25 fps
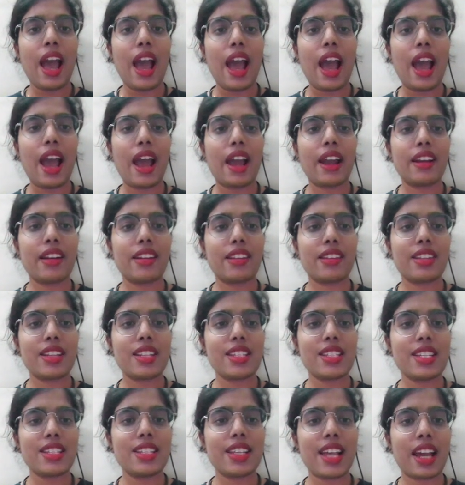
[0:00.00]
And
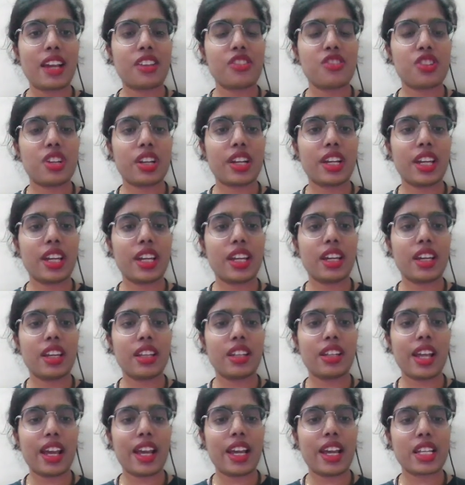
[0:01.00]
this is
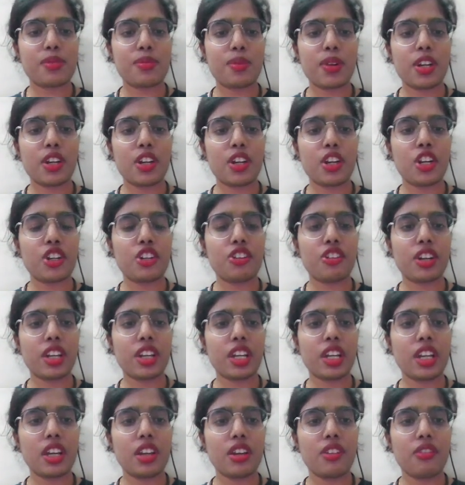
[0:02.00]
actually the
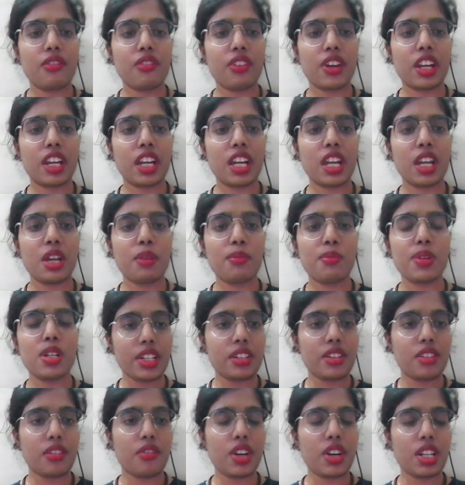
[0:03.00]
explanatory variable. But
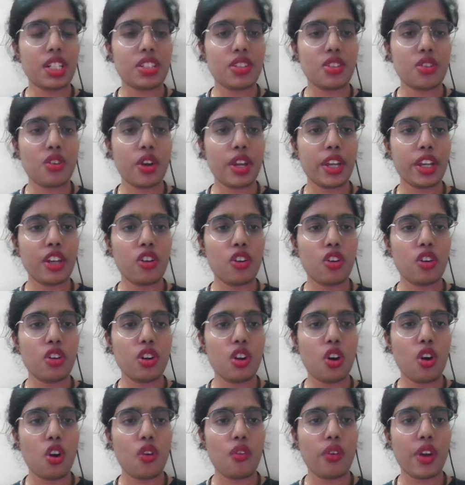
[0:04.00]
what's going
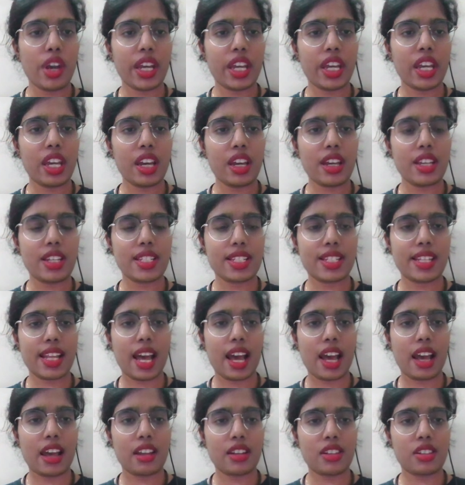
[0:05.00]
on over here is
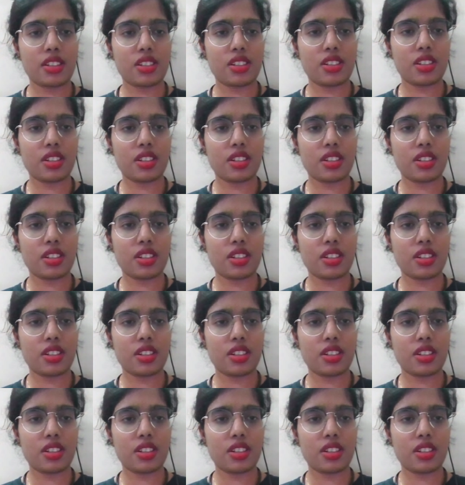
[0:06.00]
that